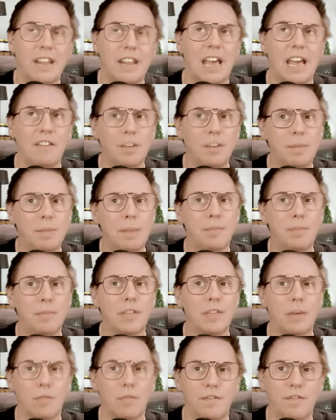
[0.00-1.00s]
And having
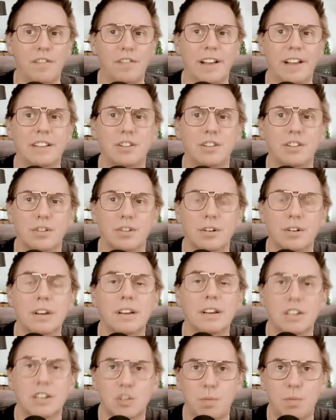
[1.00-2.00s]
people that reflect your
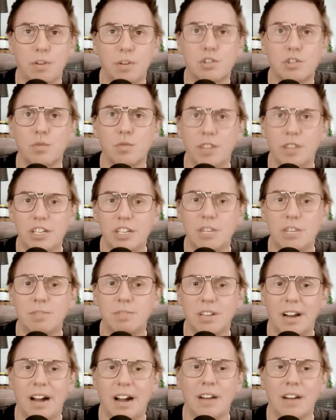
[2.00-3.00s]
spiritual relationship
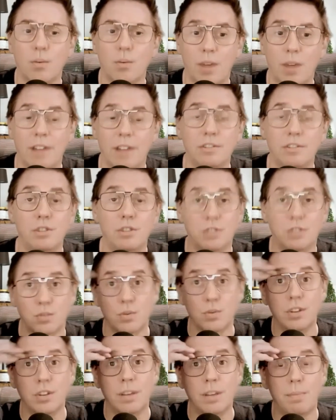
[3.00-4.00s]
to God around you
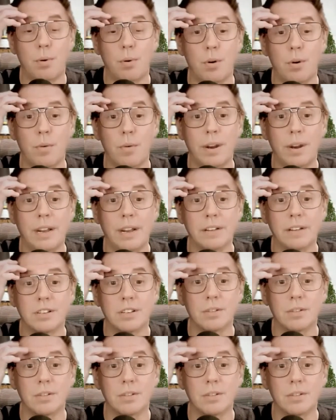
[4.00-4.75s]
is really important right now.